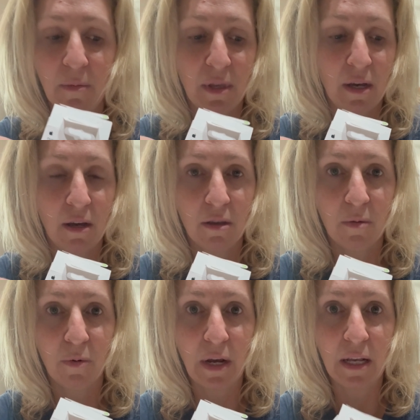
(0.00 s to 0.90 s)
of the other
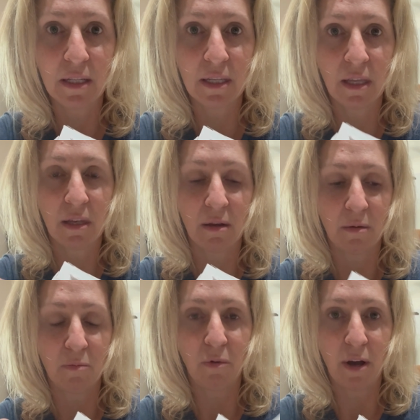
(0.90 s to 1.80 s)
brands that
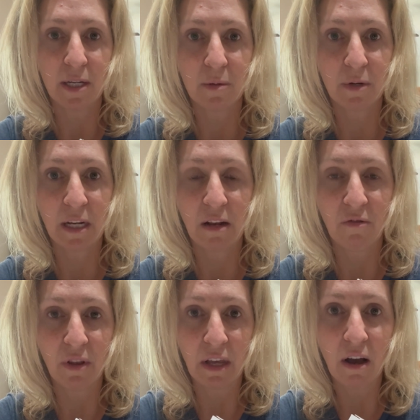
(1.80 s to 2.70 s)
the blocks were getting
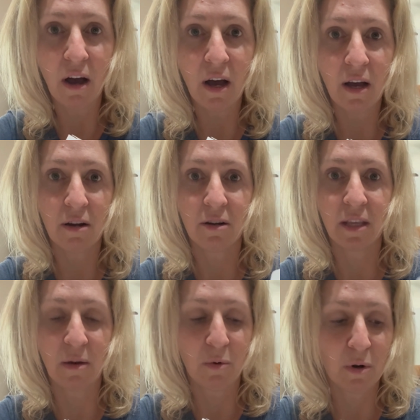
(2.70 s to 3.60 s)
really hot or
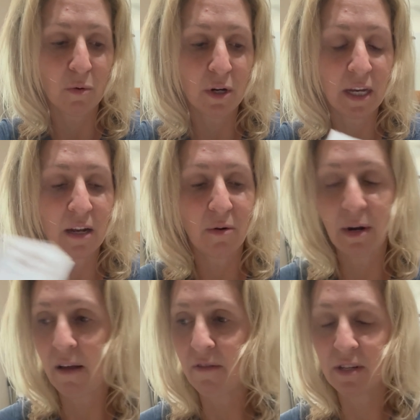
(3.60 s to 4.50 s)
they weren't working or
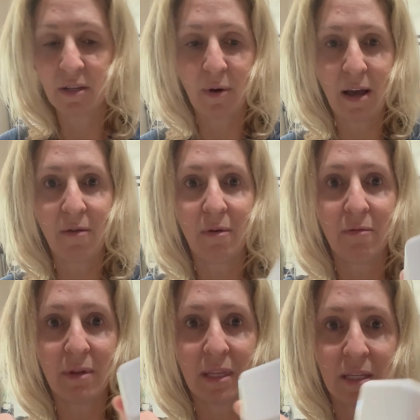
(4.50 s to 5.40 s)
whatever. So I went
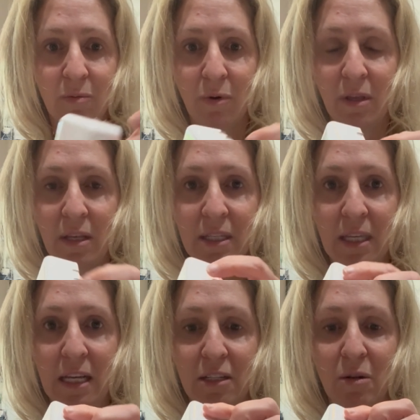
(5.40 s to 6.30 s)
with this one that's
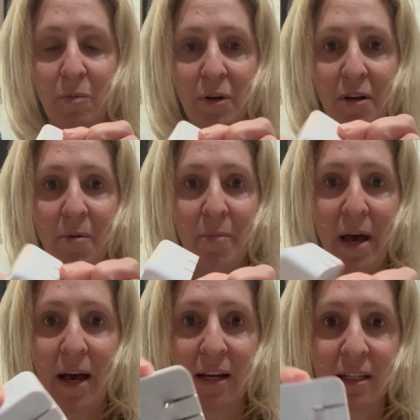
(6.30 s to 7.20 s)
like super
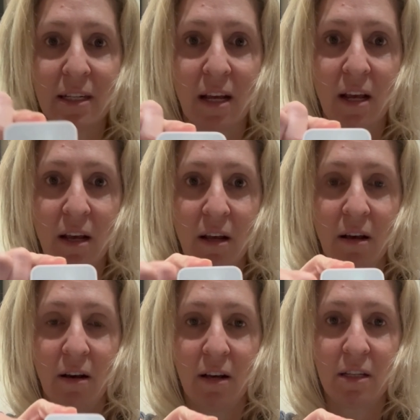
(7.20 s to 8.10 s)
compact.
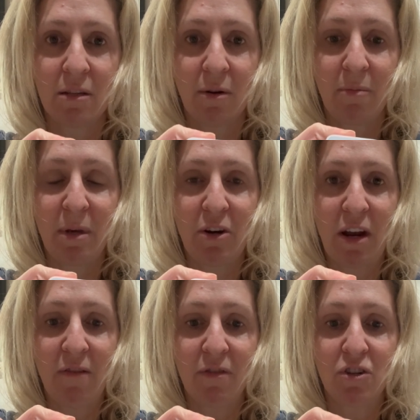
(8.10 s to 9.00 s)
So it'd be
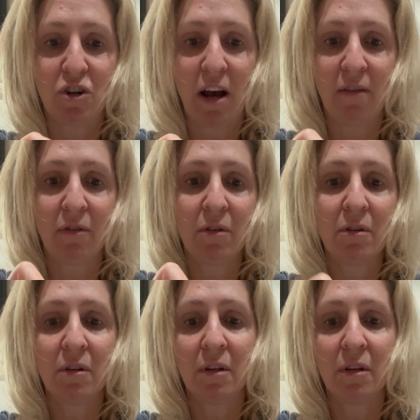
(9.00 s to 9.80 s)
great for travel.